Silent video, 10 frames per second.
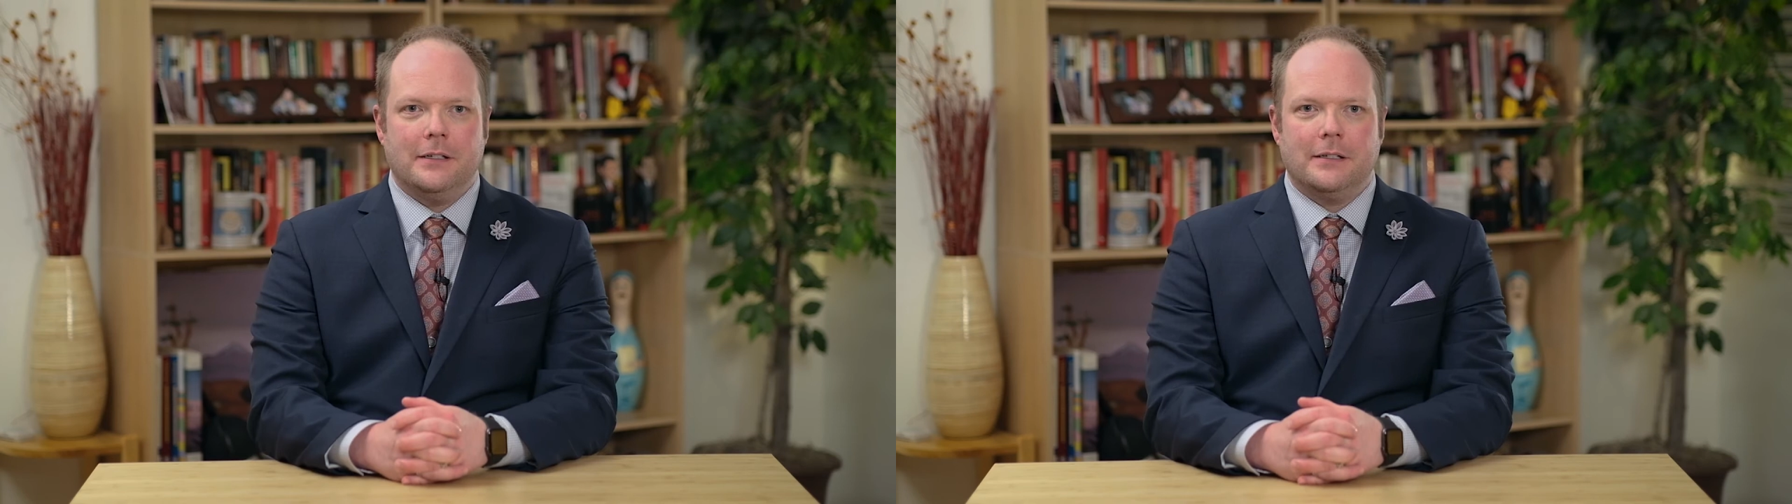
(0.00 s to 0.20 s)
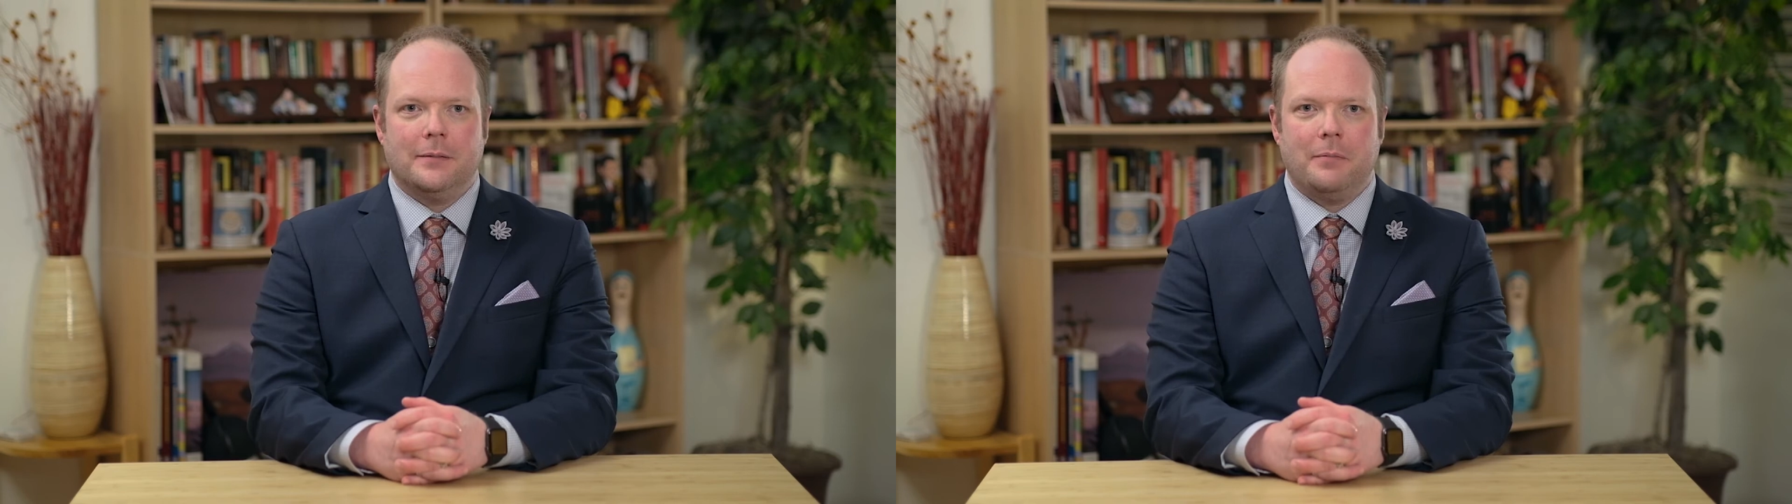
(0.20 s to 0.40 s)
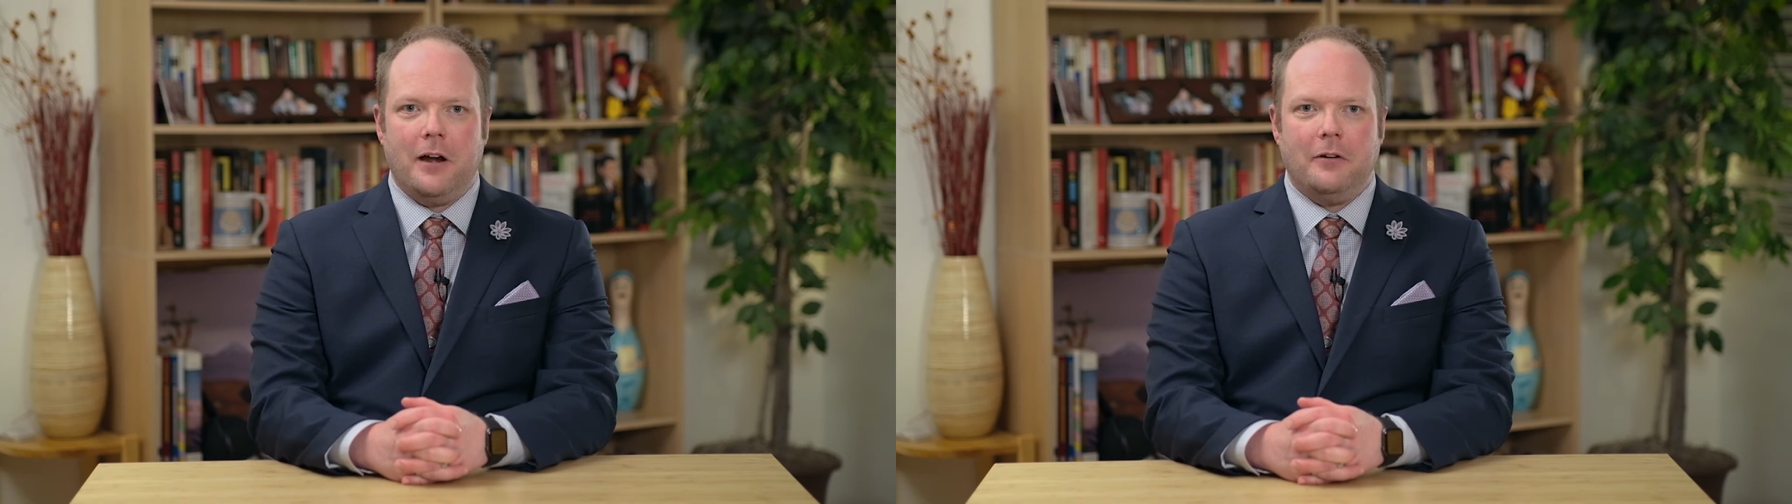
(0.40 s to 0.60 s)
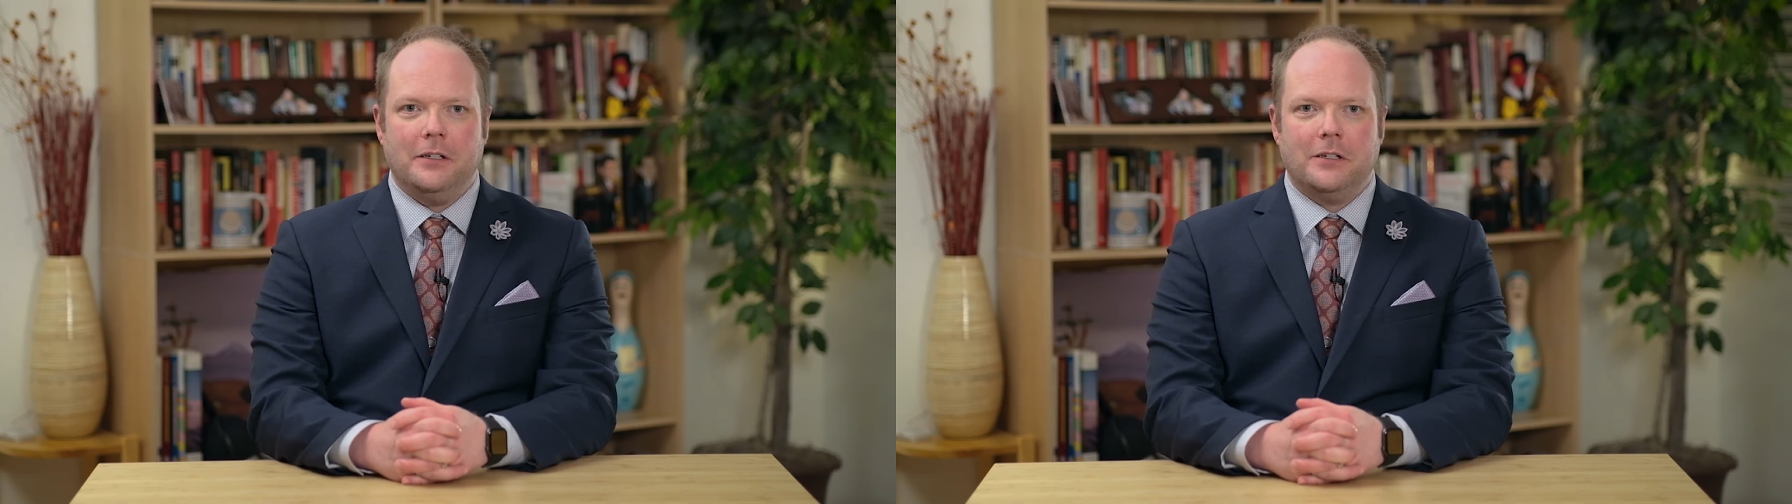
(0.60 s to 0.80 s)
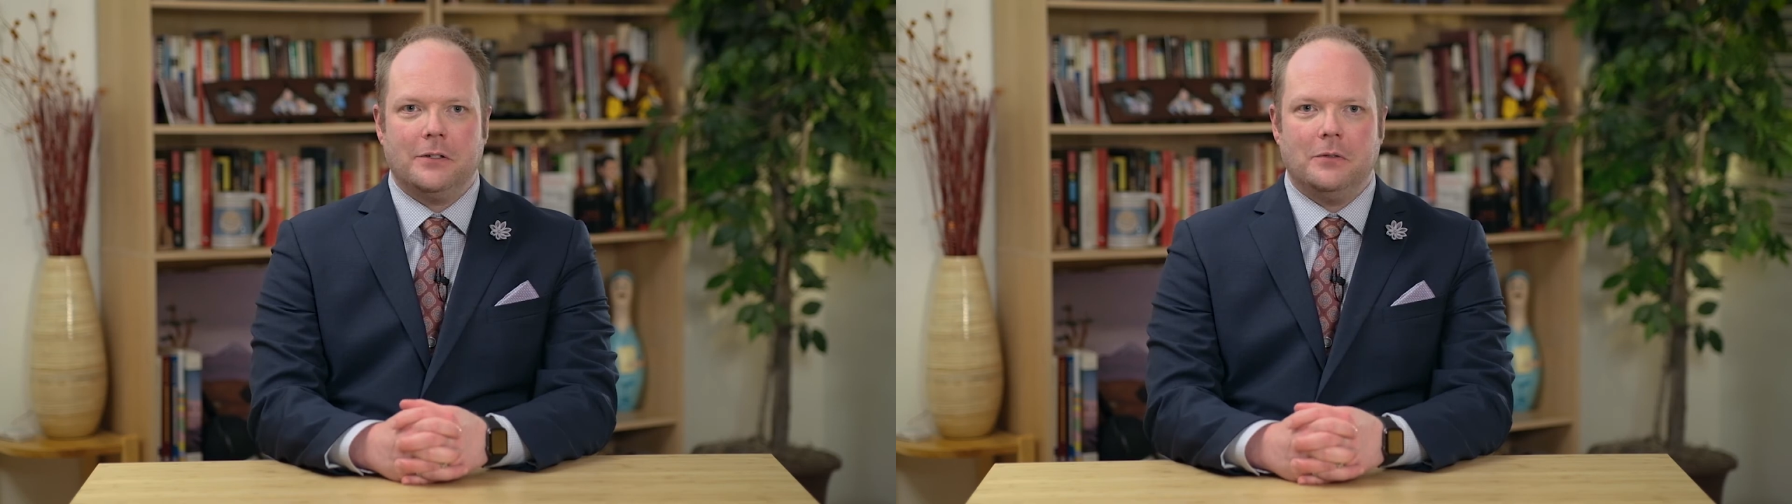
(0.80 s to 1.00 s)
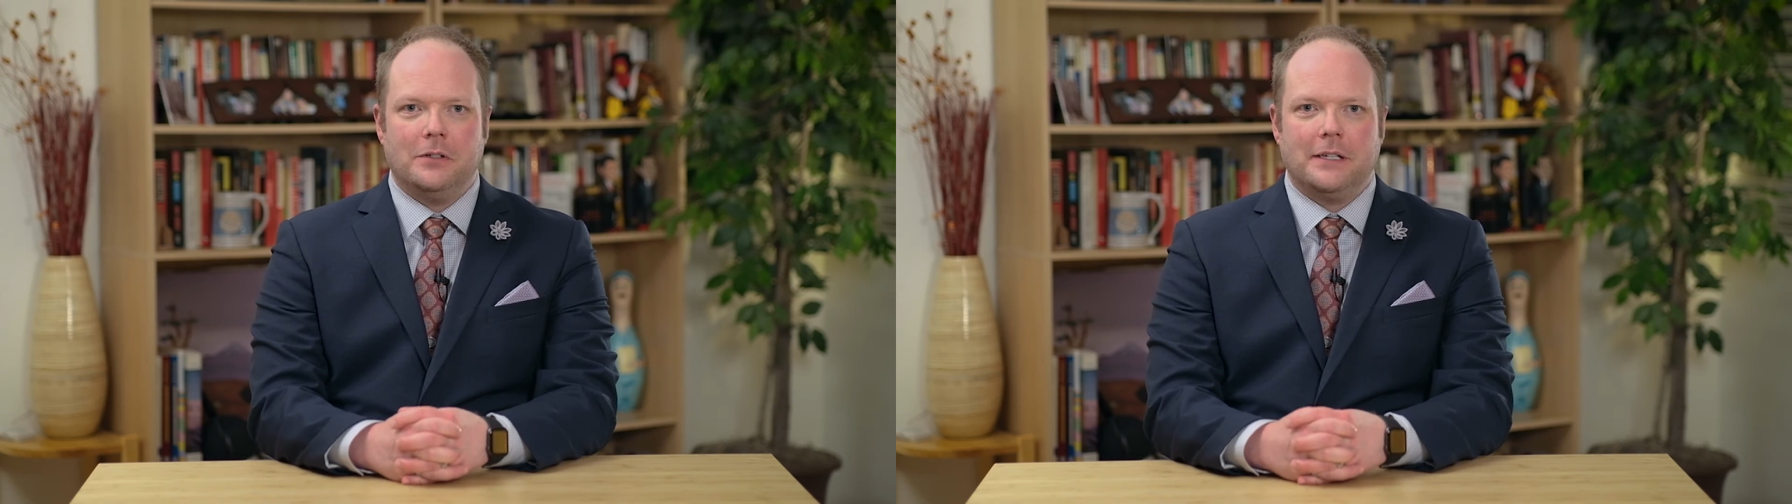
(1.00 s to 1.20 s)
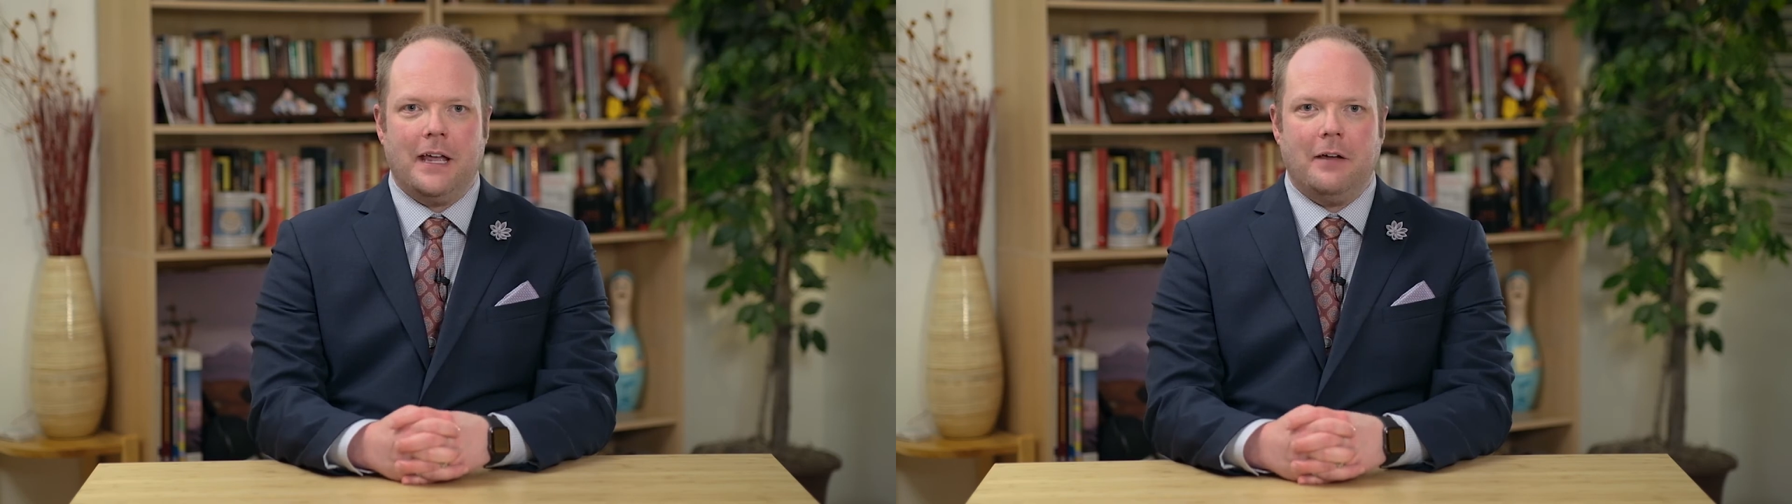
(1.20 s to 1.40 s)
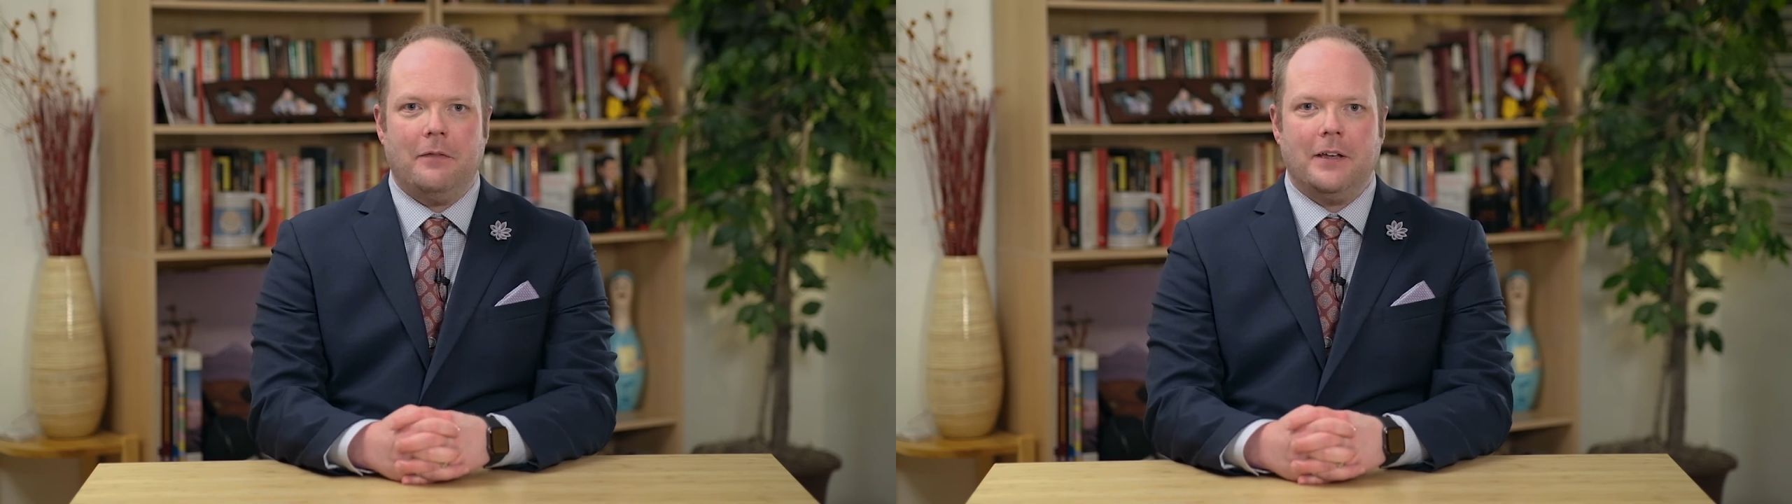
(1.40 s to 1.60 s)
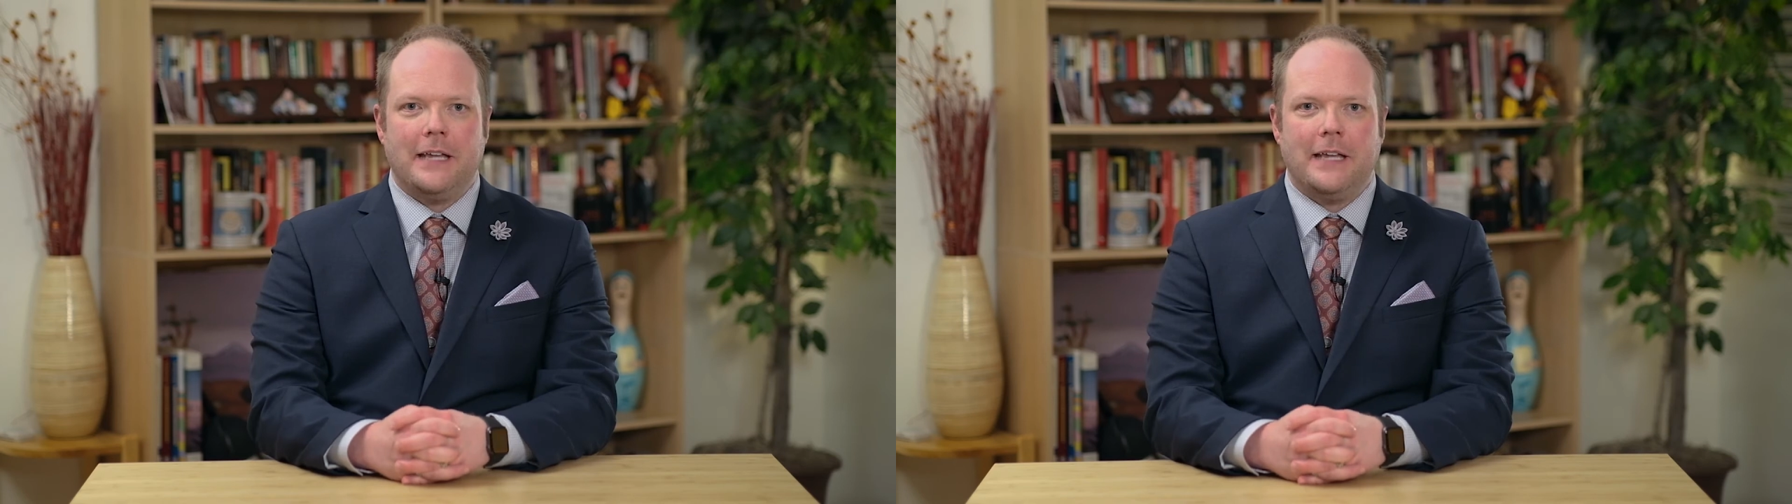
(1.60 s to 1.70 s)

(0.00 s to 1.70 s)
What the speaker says: inspiring students have